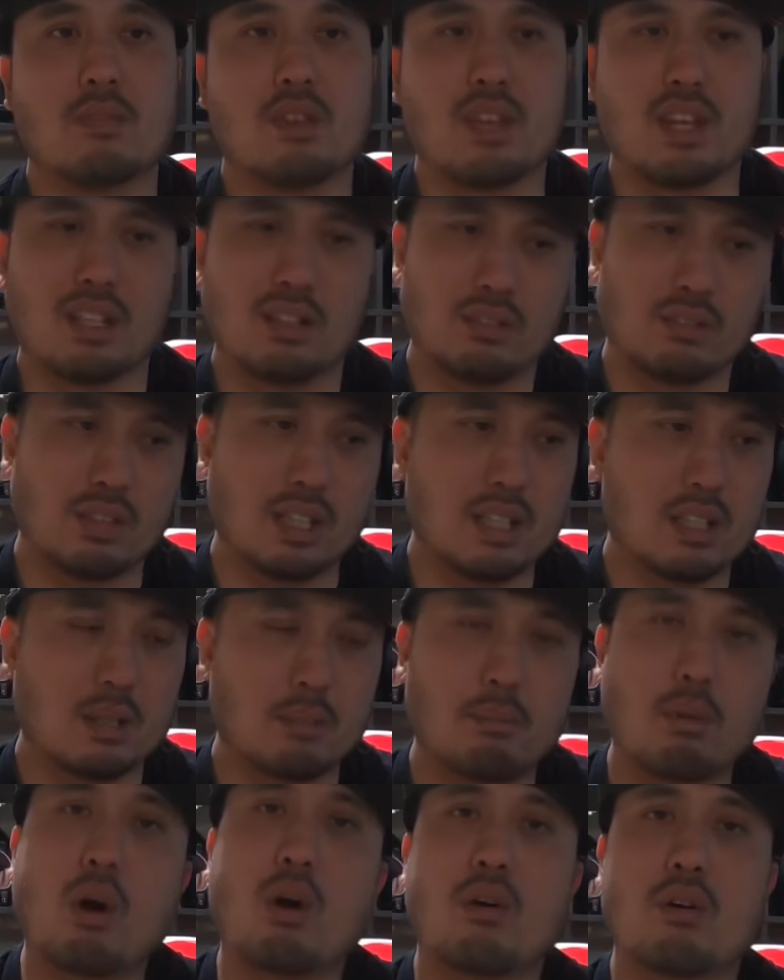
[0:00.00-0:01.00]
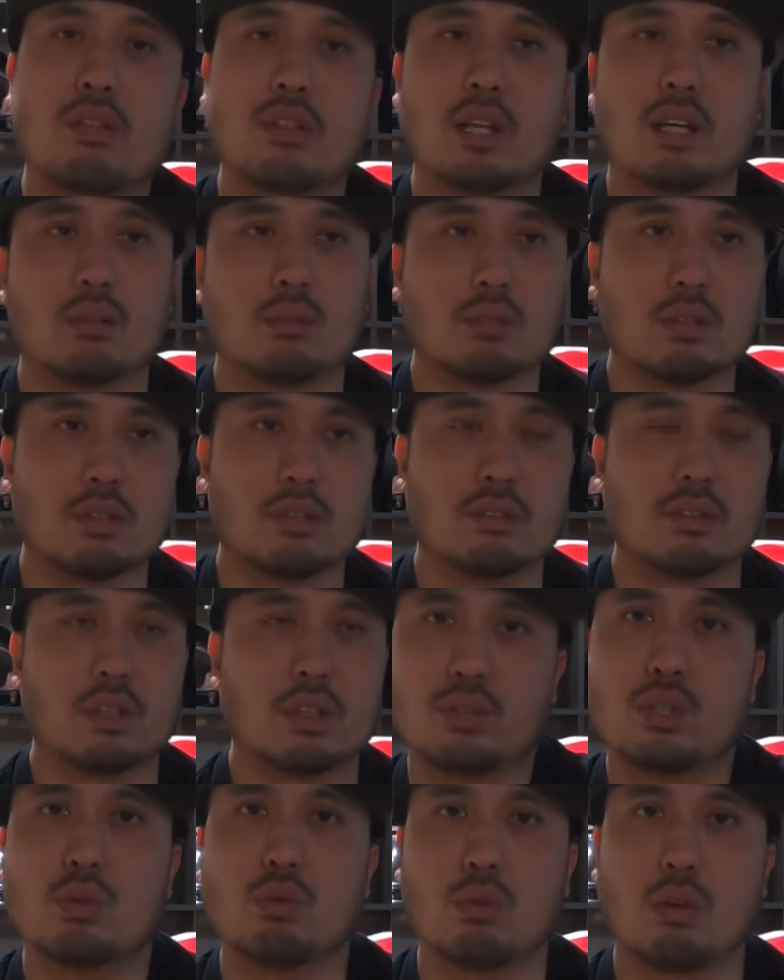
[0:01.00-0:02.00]
They sent a part that was
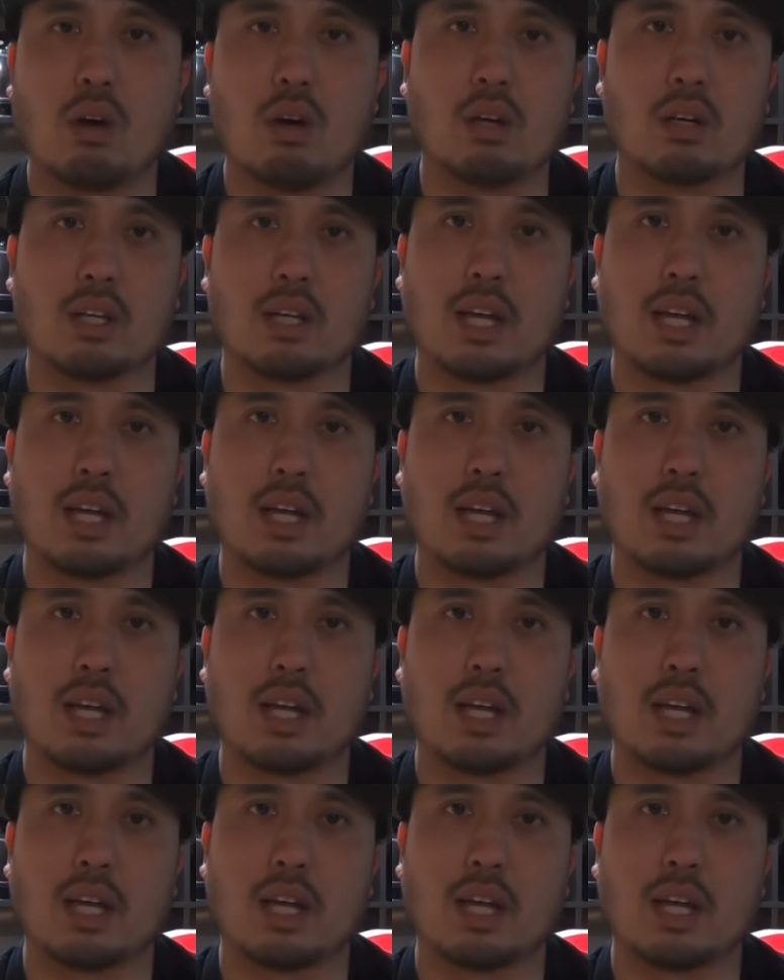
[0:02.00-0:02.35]
too long,